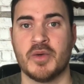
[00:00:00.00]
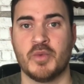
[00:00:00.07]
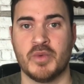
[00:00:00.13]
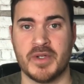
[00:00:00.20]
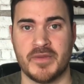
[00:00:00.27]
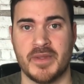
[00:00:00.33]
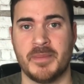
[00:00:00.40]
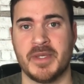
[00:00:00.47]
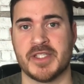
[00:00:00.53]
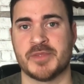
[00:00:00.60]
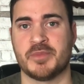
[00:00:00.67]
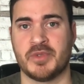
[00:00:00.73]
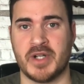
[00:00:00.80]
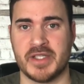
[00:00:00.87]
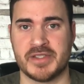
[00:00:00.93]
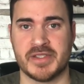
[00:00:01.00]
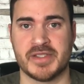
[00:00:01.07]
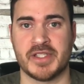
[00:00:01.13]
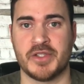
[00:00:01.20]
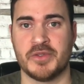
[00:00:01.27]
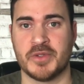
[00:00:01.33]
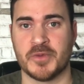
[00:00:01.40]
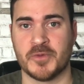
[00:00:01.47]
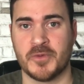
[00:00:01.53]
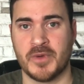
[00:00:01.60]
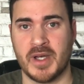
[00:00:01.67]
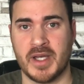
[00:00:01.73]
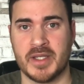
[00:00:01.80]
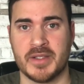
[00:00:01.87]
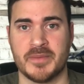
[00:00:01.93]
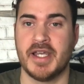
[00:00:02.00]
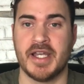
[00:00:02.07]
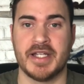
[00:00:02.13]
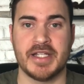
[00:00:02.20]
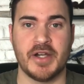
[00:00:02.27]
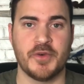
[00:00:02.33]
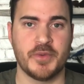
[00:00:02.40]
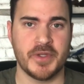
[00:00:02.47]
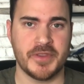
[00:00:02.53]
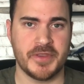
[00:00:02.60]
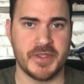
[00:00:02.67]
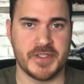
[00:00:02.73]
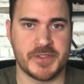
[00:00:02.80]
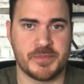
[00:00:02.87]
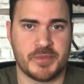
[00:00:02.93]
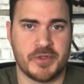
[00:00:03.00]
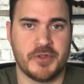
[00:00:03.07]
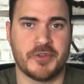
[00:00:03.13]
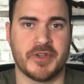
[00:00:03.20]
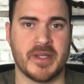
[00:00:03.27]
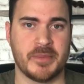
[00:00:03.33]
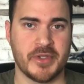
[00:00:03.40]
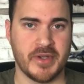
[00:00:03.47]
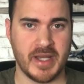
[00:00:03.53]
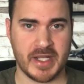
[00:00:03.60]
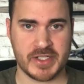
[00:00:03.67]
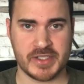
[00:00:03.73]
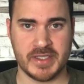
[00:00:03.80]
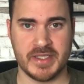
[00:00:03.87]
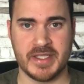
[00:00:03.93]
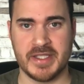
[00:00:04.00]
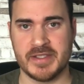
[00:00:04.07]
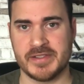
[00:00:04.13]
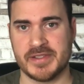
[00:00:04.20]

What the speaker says: one of the best prices that you can find. Now, with this program, you actually get